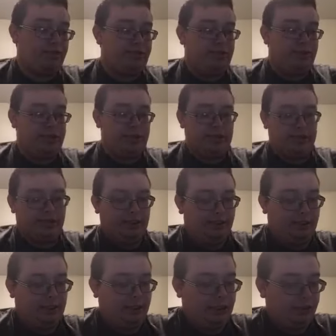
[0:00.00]
a
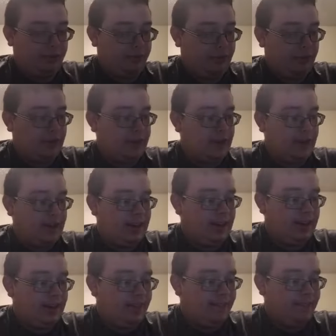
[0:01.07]
very good friend of mine,
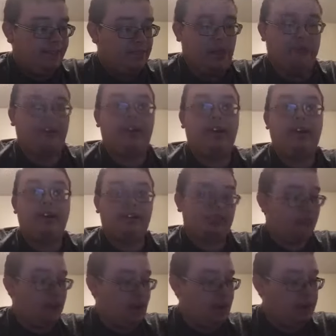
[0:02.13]
for his
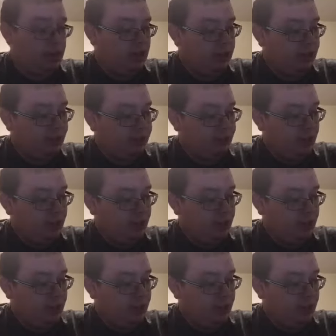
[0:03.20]
family.